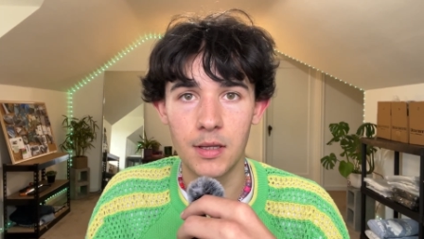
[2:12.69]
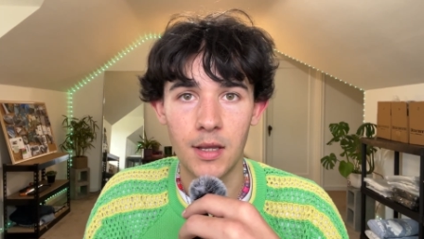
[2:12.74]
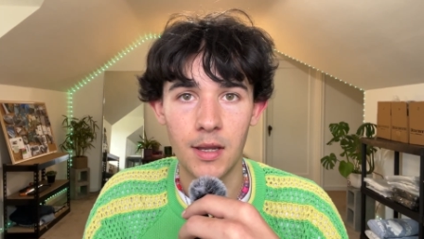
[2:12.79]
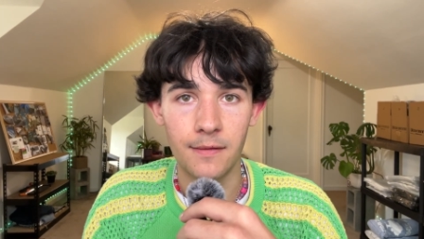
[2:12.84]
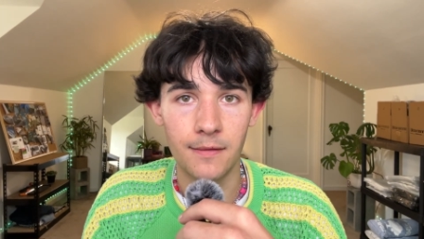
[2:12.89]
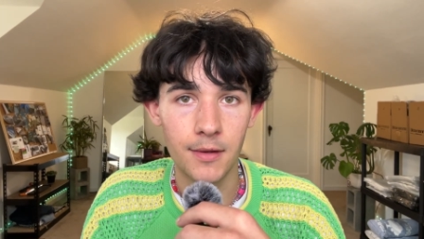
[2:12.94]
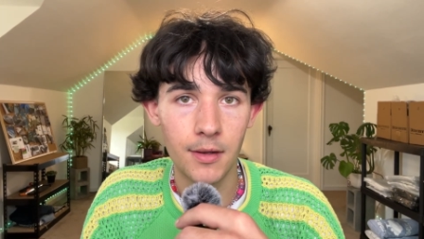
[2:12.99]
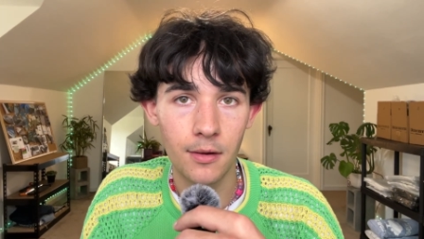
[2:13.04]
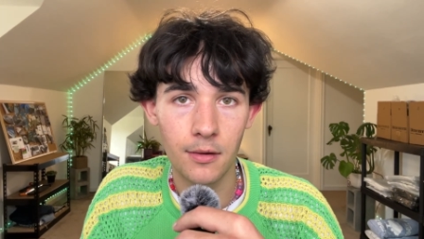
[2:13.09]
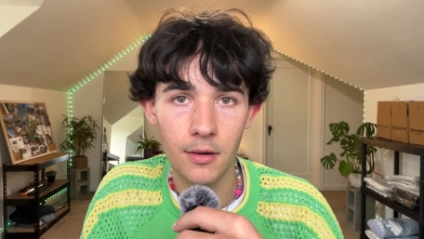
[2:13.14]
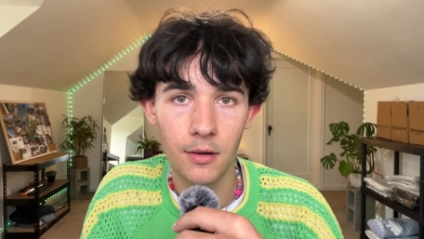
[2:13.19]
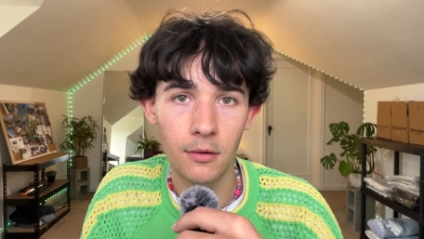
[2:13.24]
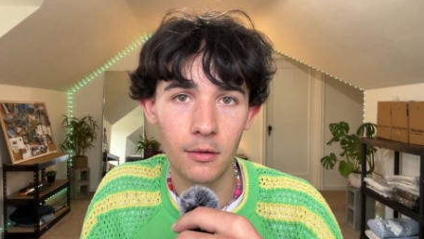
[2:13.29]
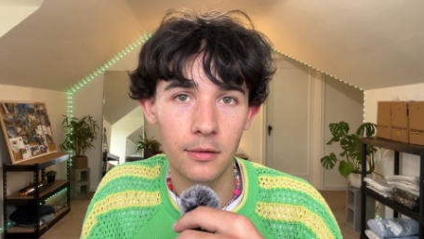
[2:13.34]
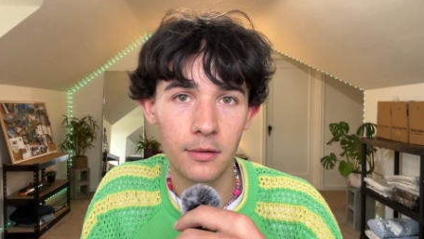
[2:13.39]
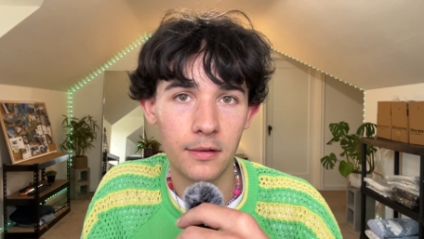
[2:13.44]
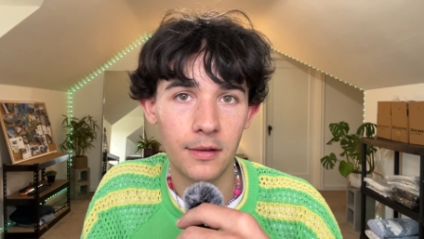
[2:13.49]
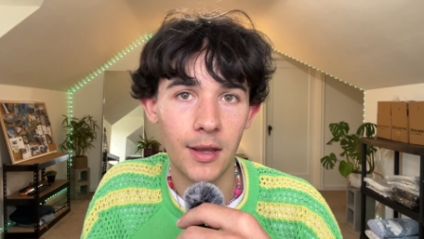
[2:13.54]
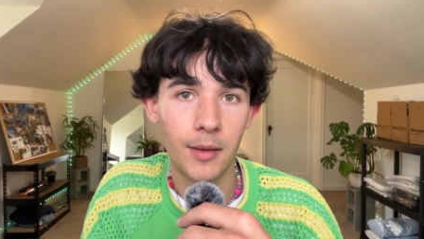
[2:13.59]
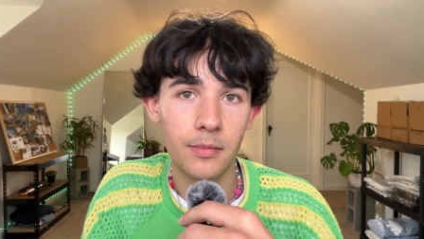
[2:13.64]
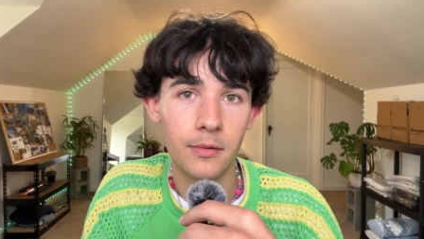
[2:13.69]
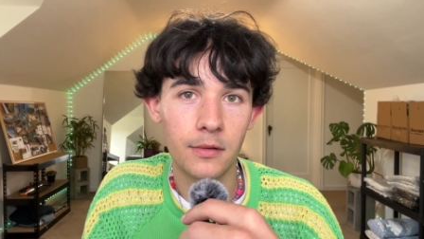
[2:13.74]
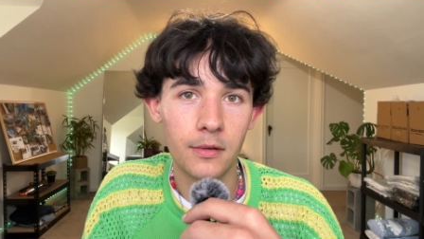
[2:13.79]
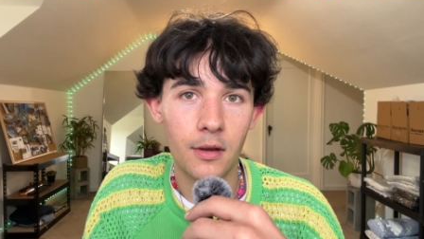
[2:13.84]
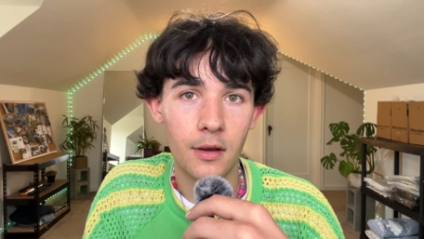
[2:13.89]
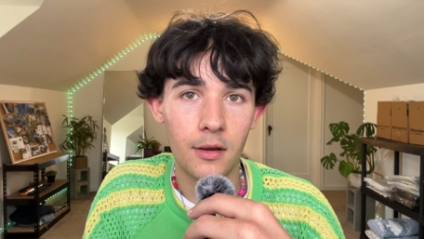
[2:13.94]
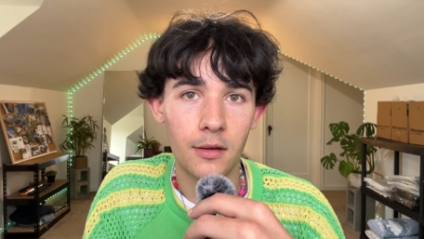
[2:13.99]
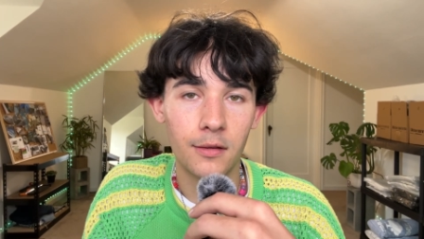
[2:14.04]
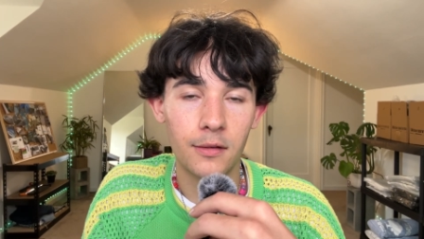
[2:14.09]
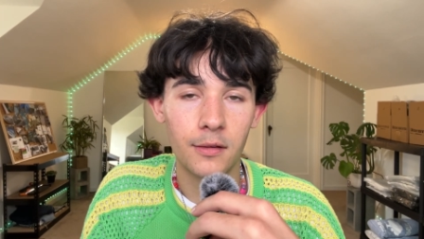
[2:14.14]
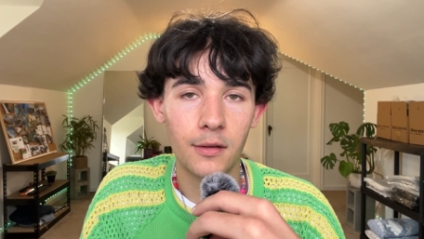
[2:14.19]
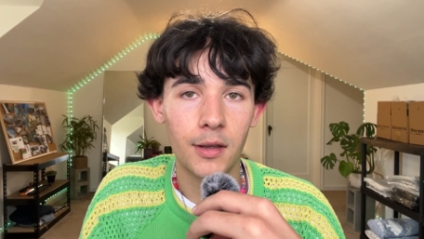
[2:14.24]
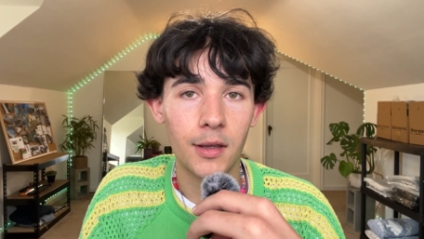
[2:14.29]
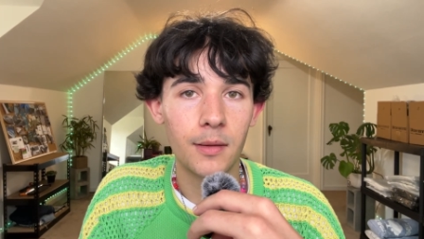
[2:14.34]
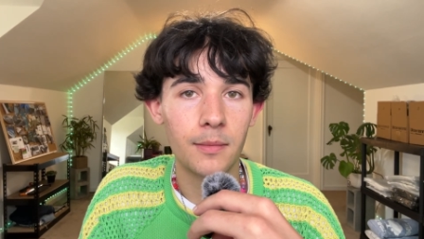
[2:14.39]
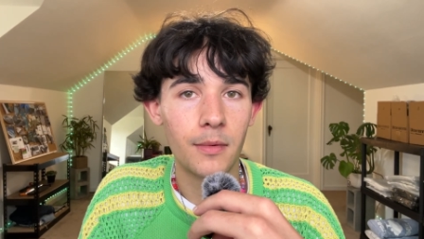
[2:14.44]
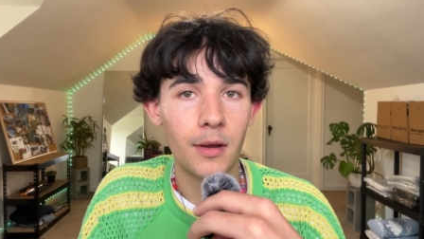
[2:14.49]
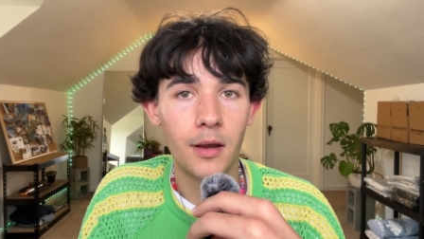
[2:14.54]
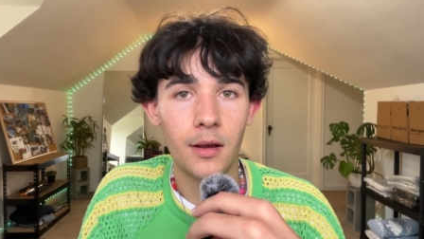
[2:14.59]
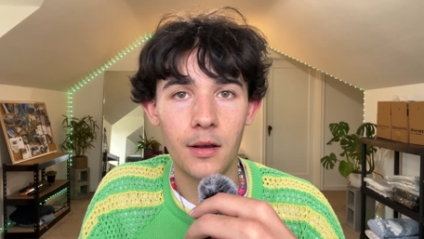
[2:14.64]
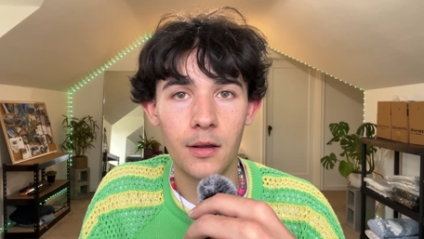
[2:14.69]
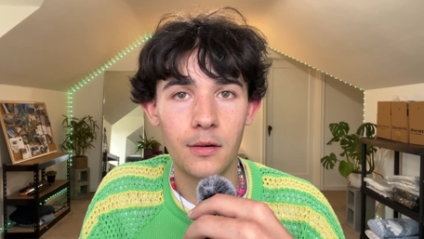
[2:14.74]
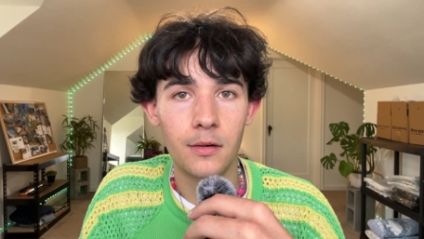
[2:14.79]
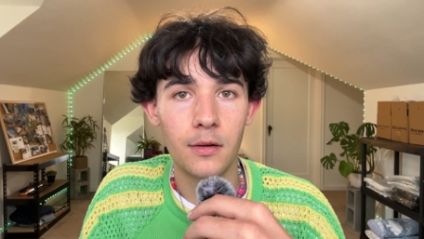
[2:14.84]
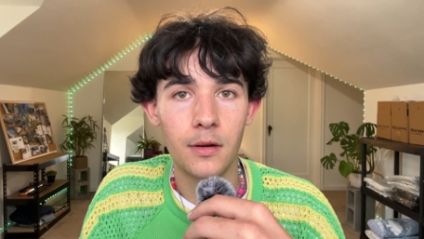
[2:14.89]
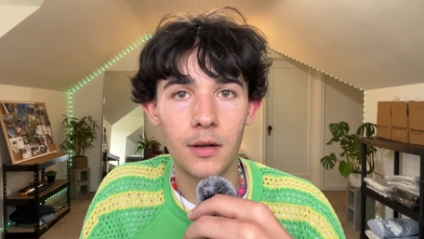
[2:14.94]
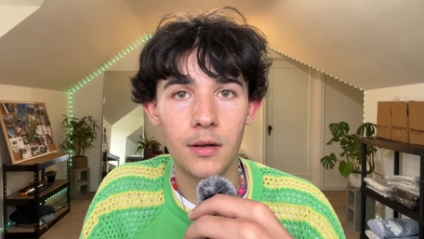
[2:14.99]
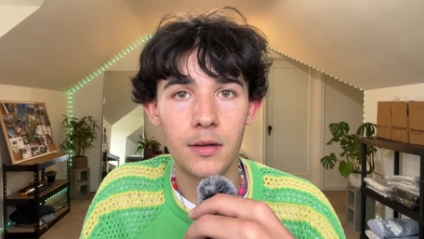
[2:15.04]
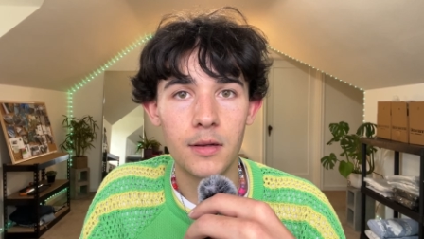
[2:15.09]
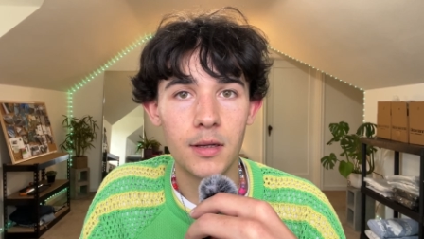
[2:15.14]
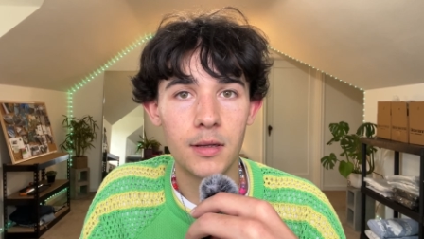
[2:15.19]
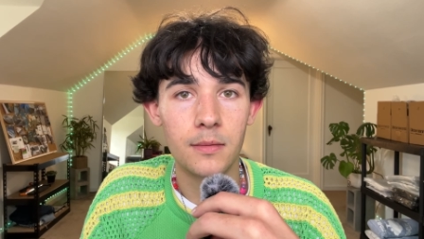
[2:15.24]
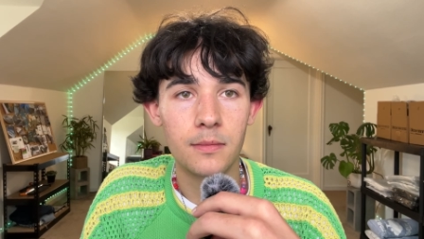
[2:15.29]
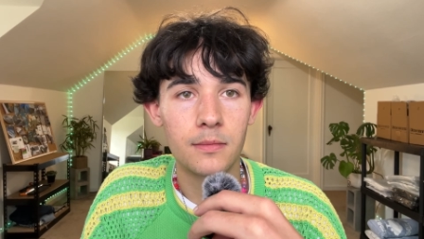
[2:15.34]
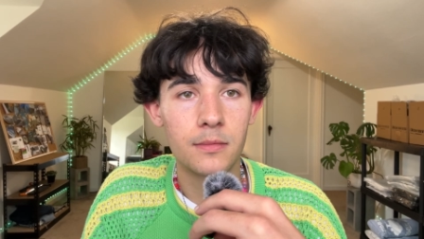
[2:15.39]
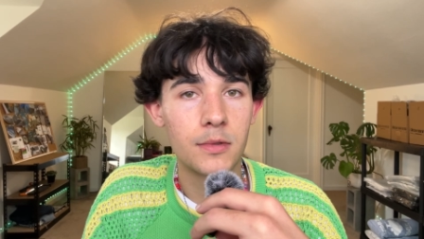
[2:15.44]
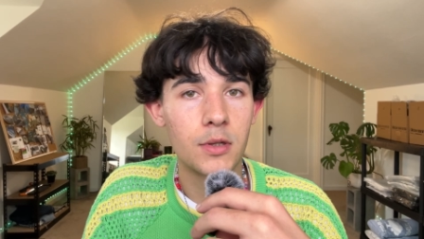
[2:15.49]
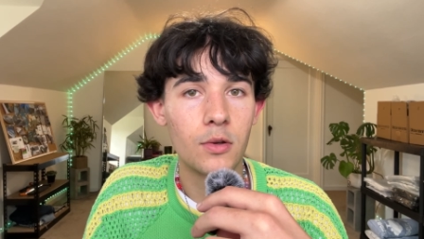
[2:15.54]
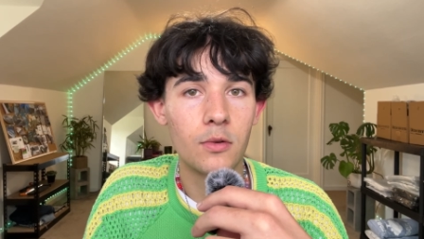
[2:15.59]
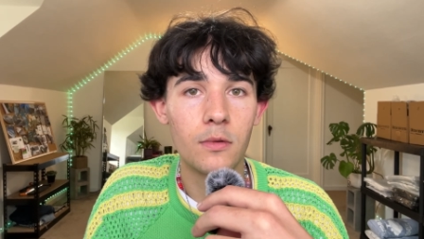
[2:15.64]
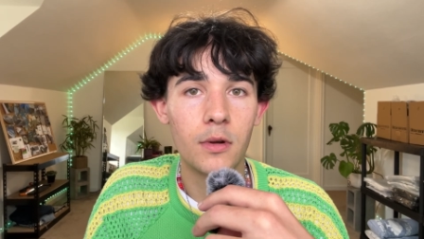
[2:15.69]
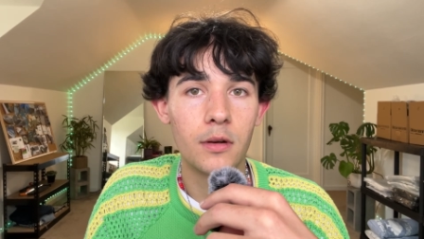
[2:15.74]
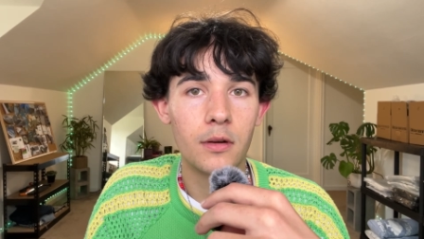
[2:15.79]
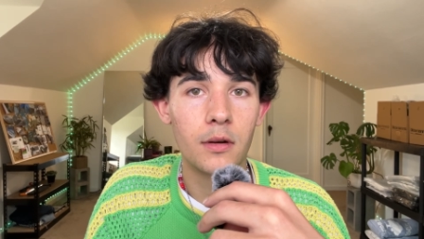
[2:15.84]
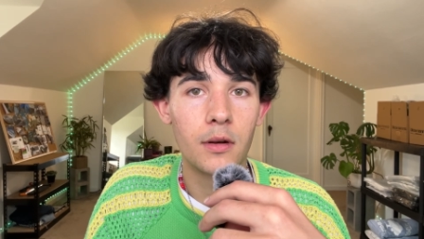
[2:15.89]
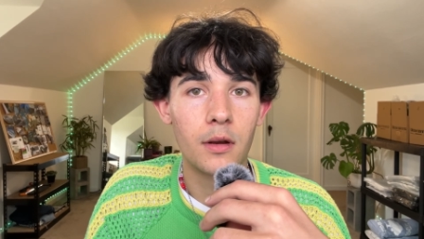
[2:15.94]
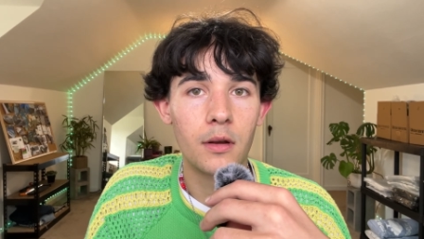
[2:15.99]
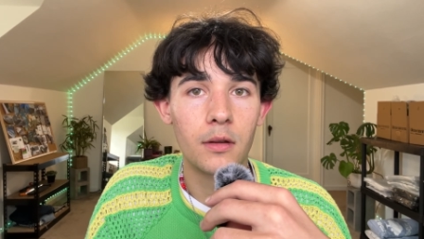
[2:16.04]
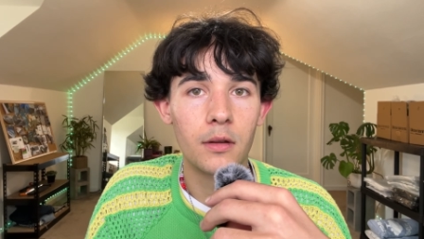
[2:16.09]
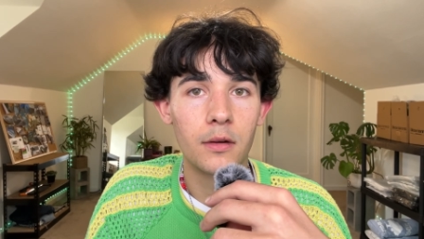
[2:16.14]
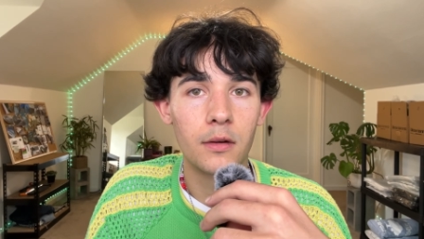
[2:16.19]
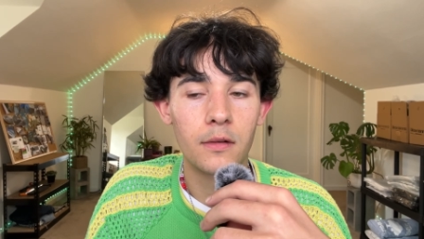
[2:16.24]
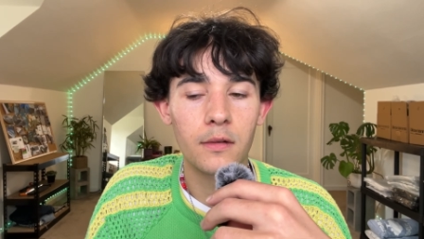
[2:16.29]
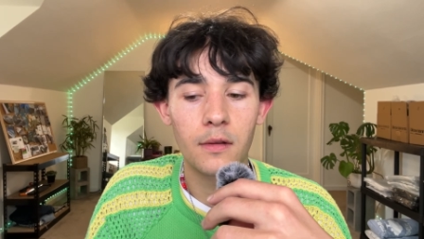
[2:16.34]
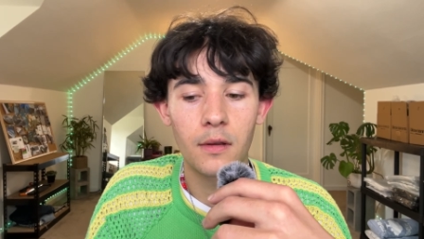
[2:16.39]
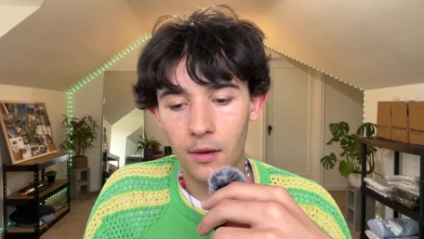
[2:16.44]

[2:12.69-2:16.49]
And if you don't know, samples cost like $100 to $200.